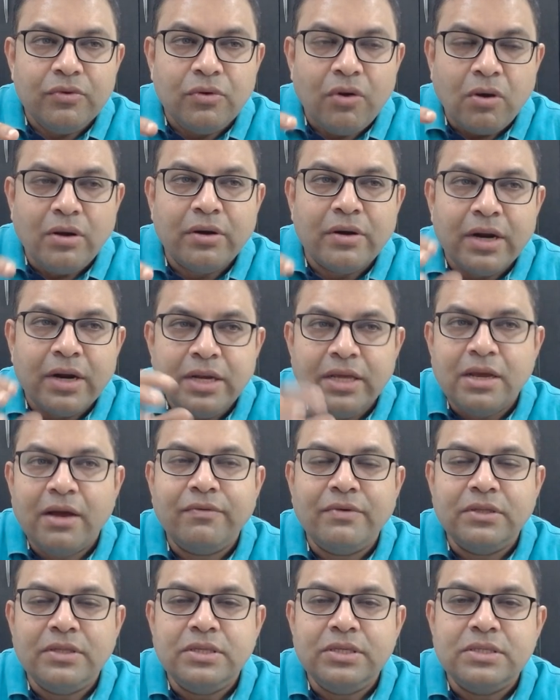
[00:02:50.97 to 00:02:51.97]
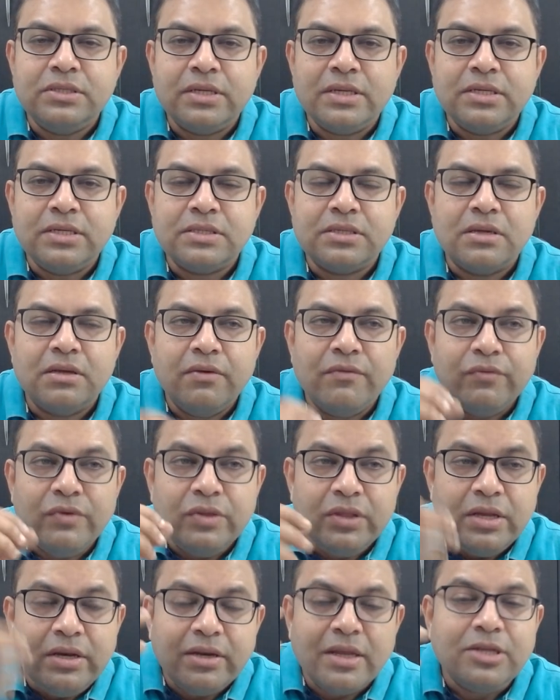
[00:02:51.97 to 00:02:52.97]
not running after these things with
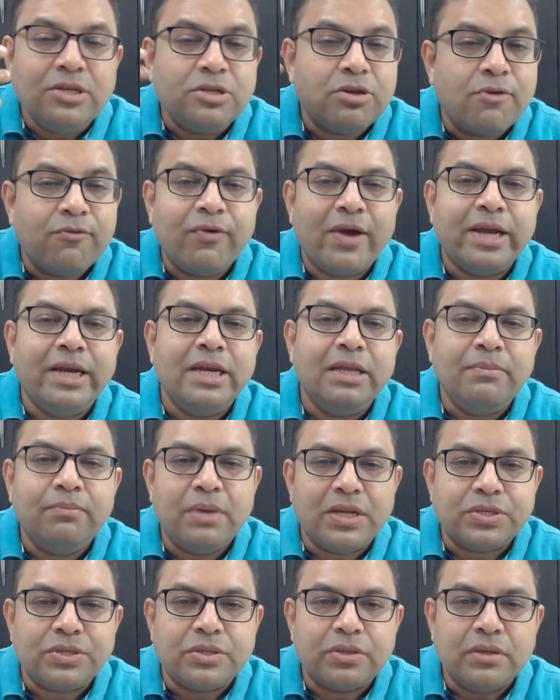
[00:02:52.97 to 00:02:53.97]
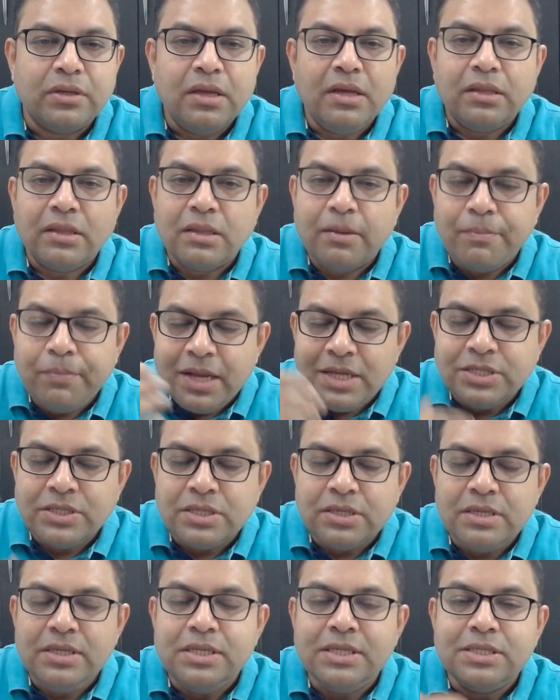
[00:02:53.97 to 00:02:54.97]
the intention of finding pleasure the
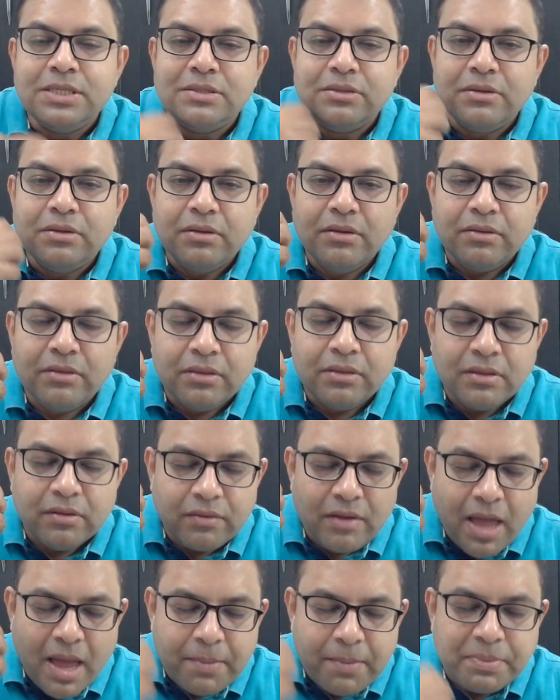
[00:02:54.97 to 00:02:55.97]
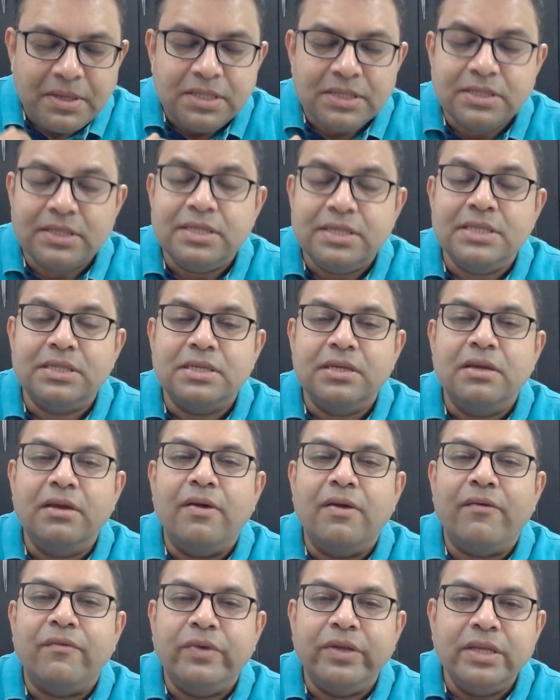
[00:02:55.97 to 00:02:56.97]
pleasure is the happiness is
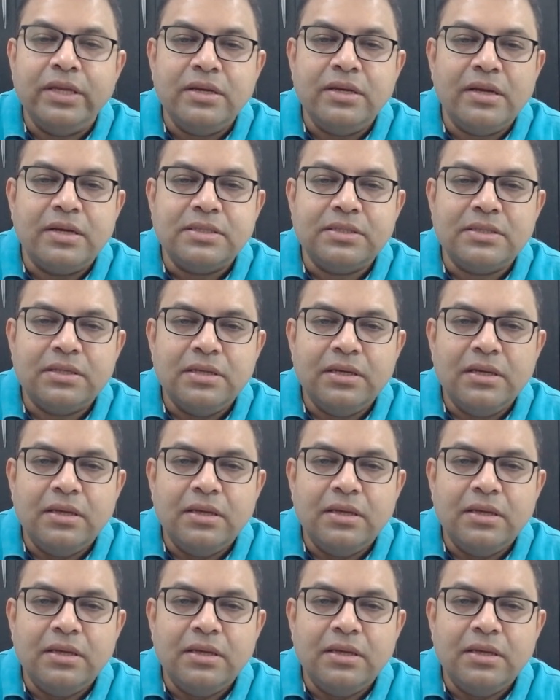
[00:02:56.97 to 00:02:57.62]
within us